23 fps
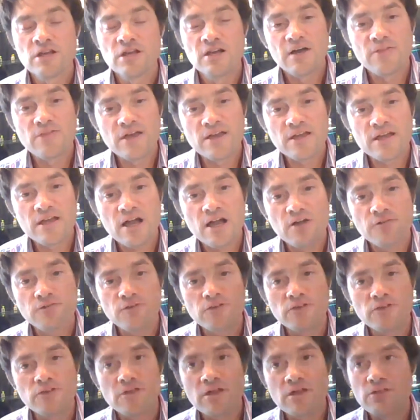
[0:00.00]
And they have
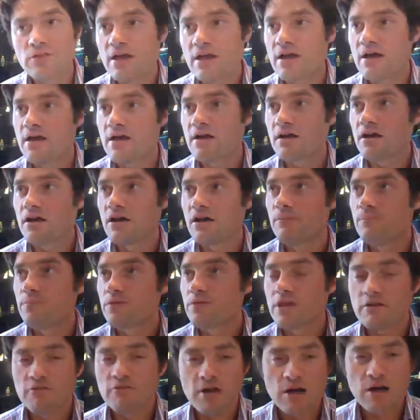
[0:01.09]

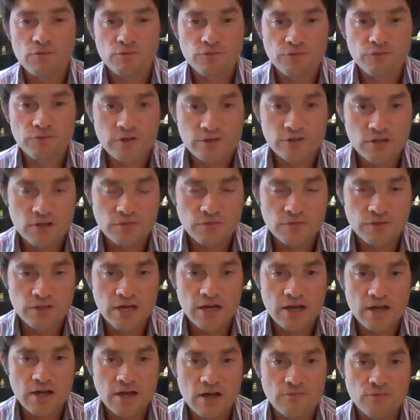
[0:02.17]
their outfits over
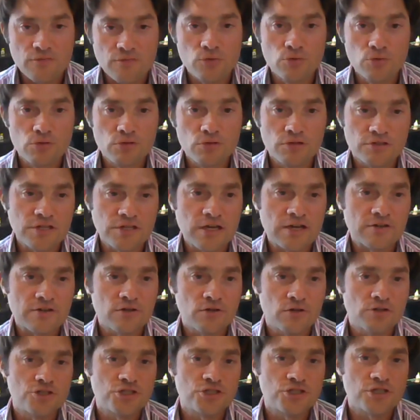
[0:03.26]
there have all the
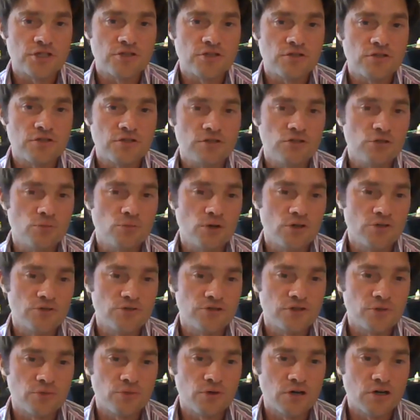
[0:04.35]
technology that you could want
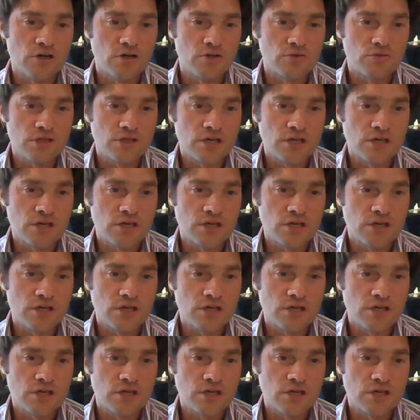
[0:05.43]
in the world.